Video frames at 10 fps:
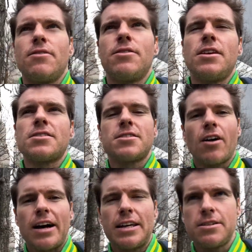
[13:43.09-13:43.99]
your
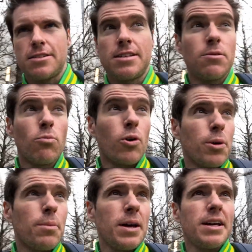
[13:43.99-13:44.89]
psyche just didn't want to
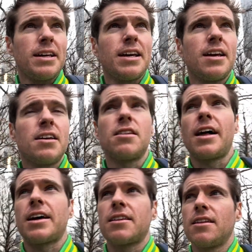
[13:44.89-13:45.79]
be here.
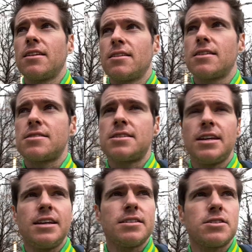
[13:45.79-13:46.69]
Like the
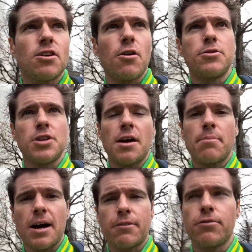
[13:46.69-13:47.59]
city is so
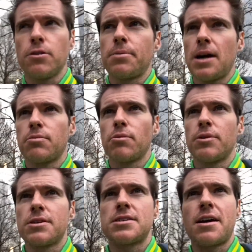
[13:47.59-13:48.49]
jam-packed full of people, but at
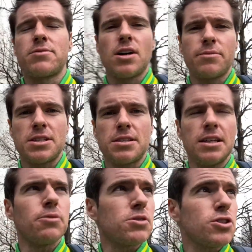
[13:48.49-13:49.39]
the same time the
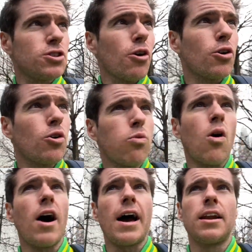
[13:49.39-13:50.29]
city was so
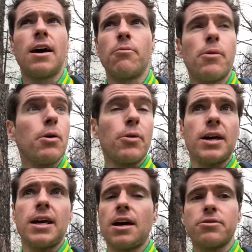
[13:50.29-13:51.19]
quiet. And when we were
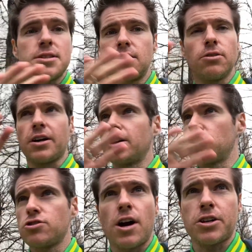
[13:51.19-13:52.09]
here, it was still a
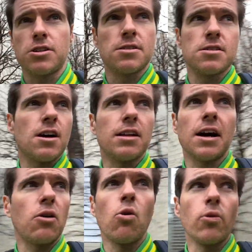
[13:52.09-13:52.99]
construction site.
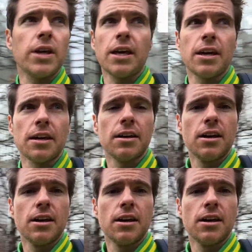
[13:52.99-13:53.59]
Like all here